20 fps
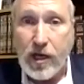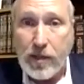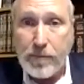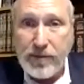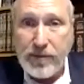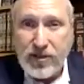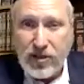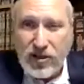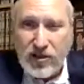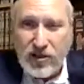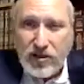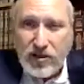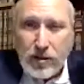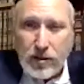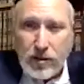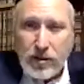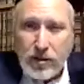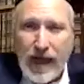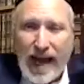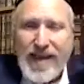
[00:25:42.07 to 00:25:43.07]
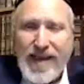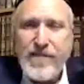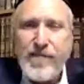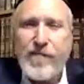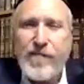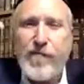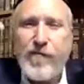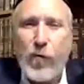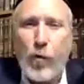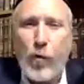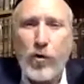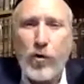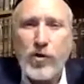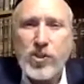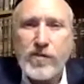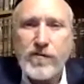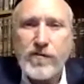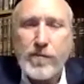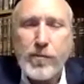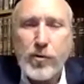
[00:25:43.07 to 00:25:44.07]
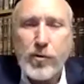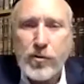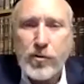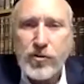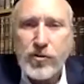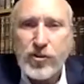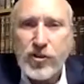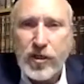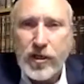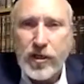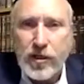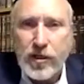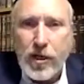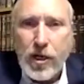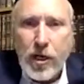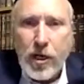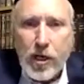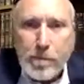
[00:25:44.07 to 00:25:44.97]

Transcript: Because the life force of a person